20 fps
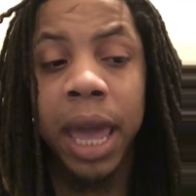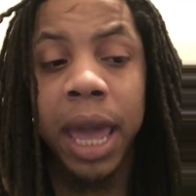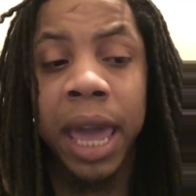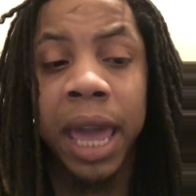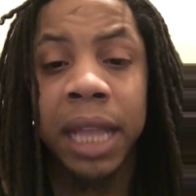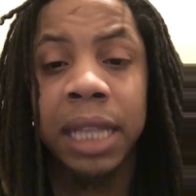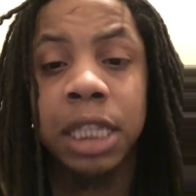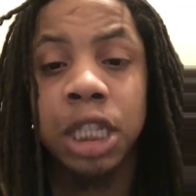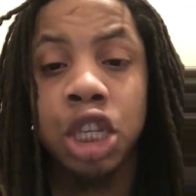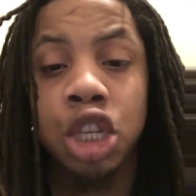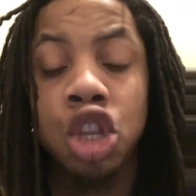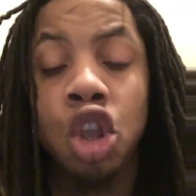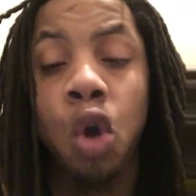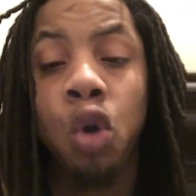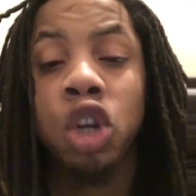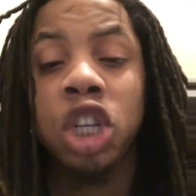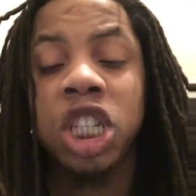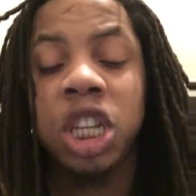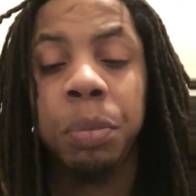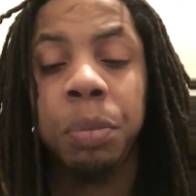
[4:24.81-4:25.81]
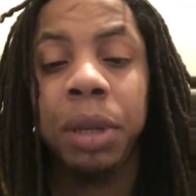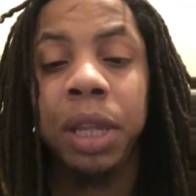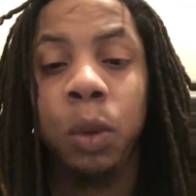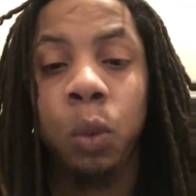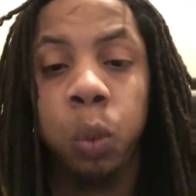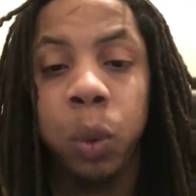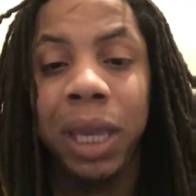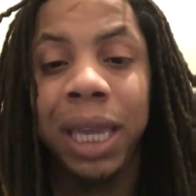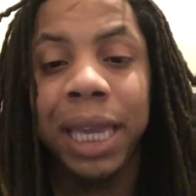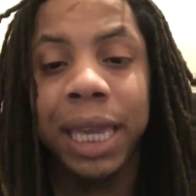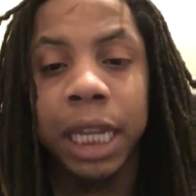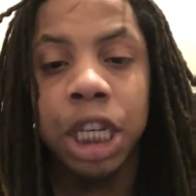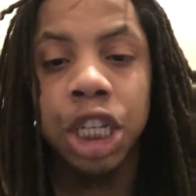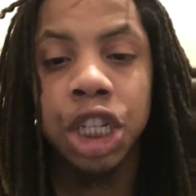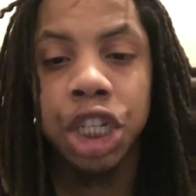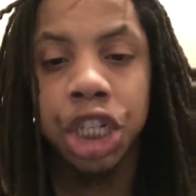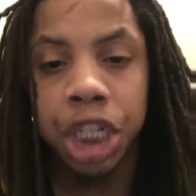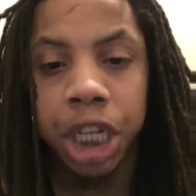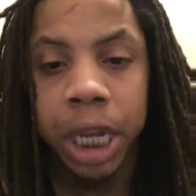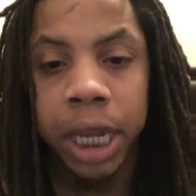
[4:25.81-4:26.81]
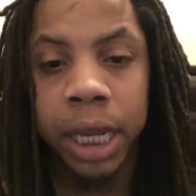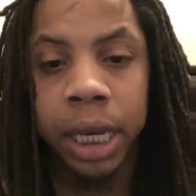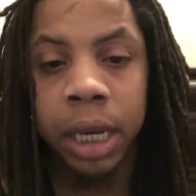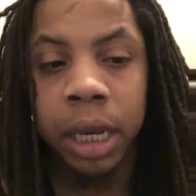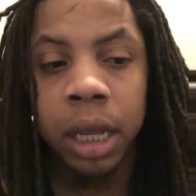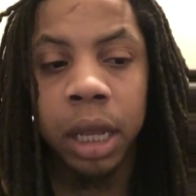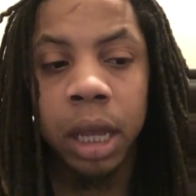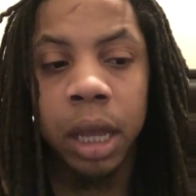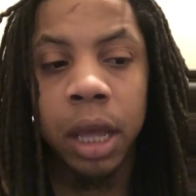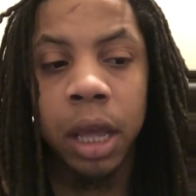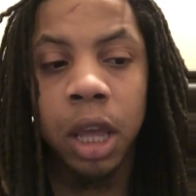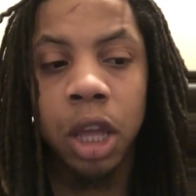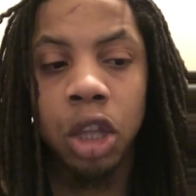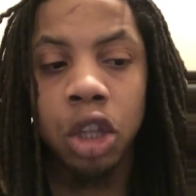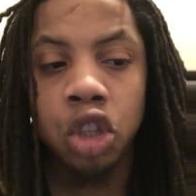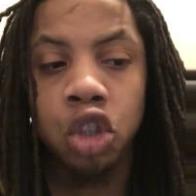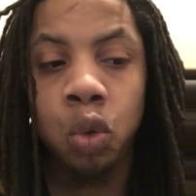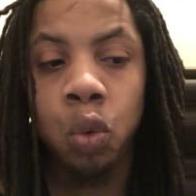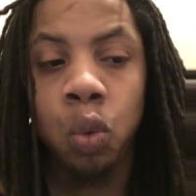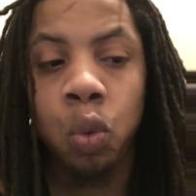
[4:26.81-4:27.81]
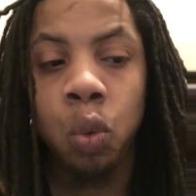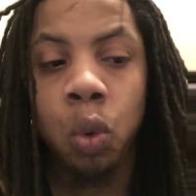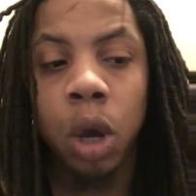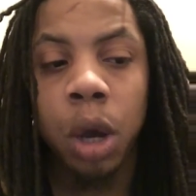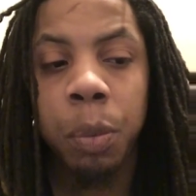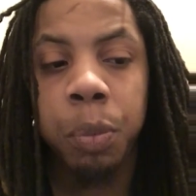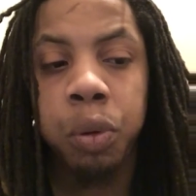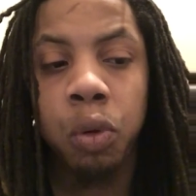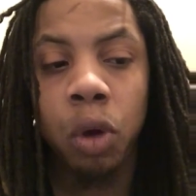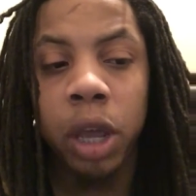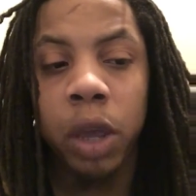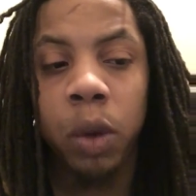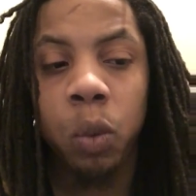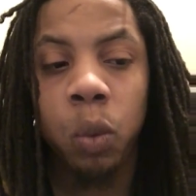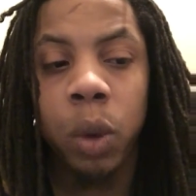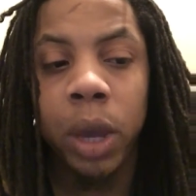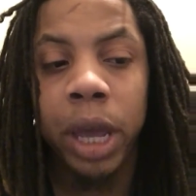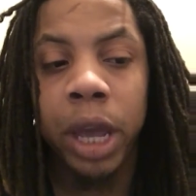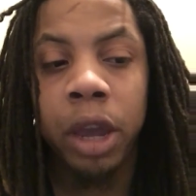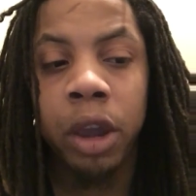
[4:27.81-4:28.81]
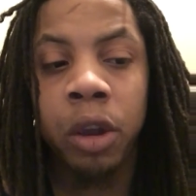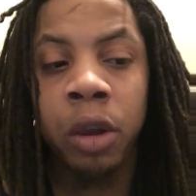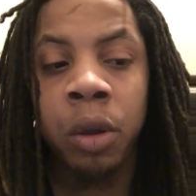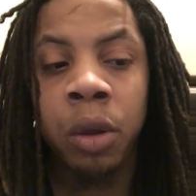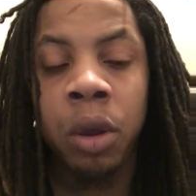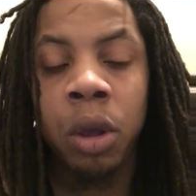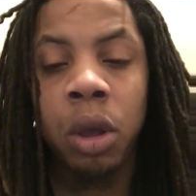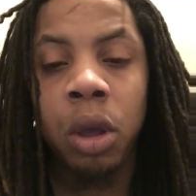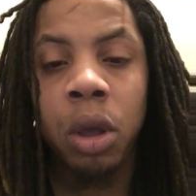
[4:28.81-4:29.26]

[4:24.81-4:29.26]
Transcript: it's noticeably weakened Shin to a point where